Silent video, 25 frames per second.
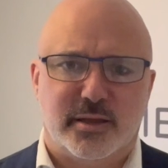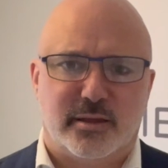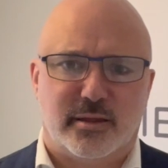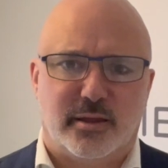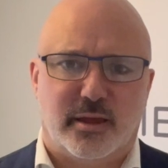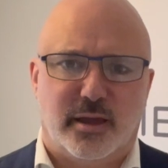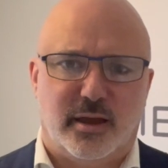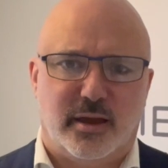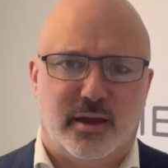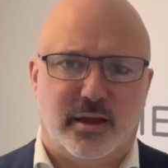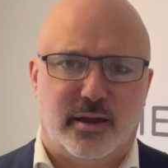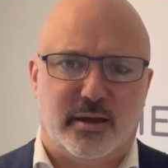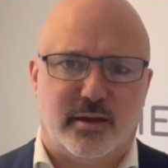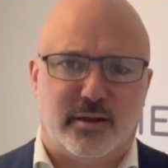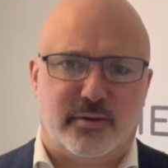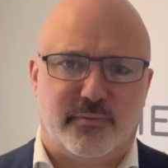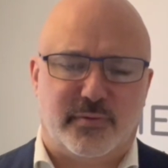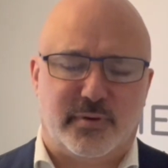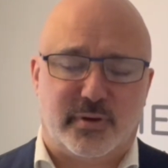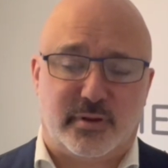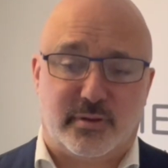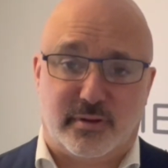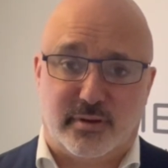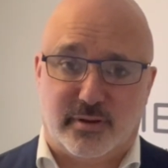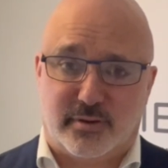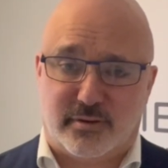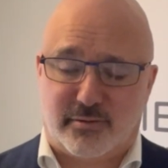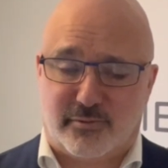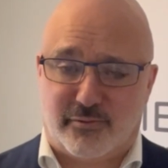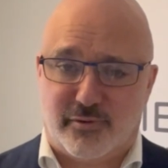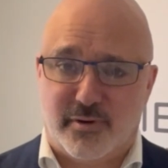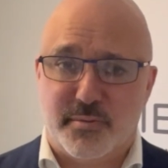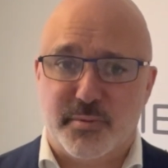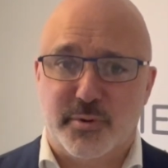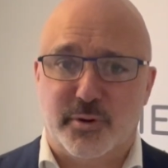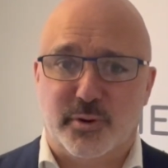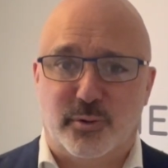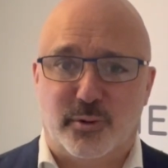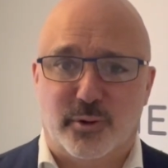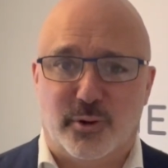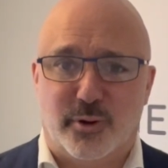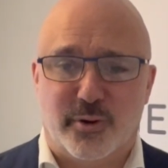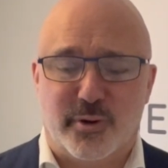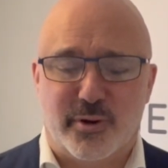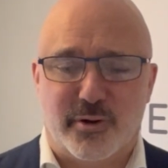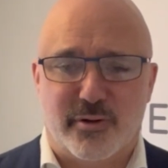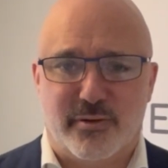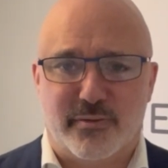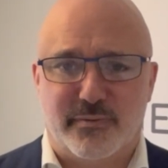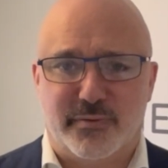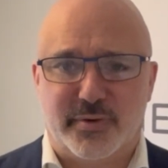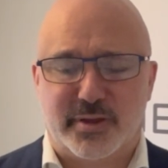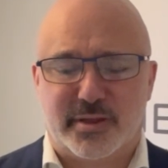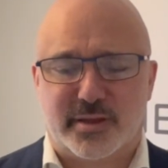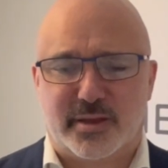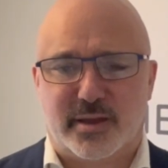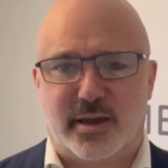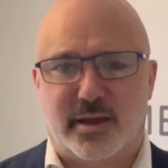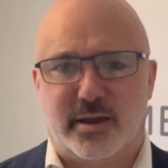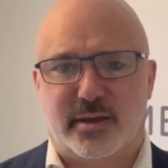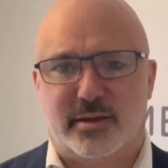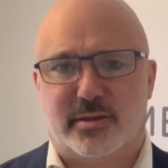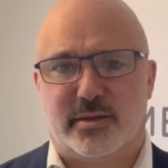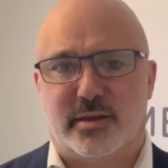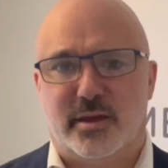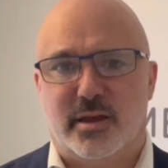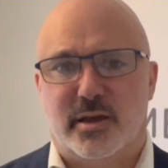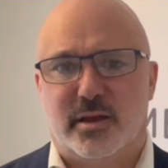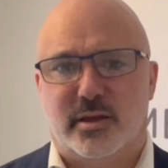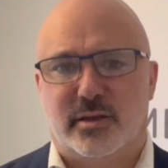the criminal lawyer in this case,